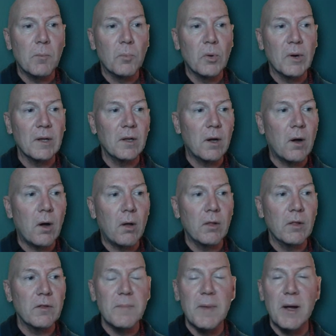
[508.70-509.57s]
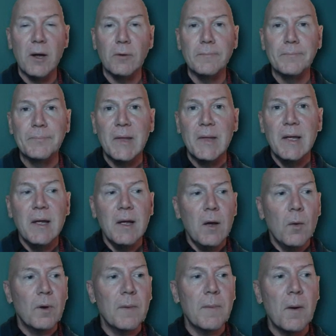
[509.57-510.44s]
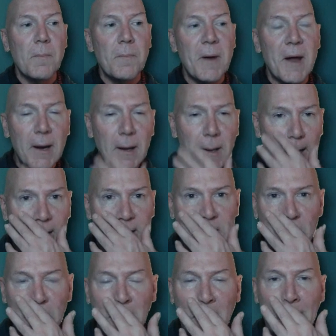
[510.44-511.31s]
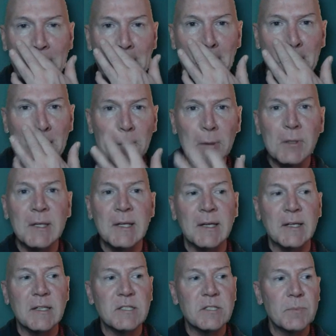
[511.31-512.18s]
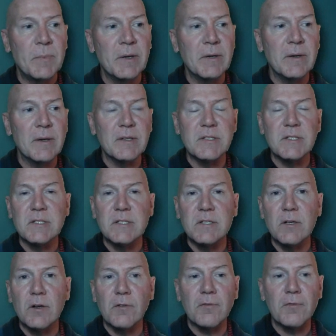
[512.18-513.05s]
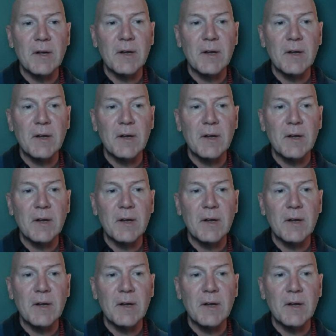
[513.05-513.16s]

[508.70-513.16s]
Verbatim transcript: umbrella all of them out. What about parents and, and your early experiences and your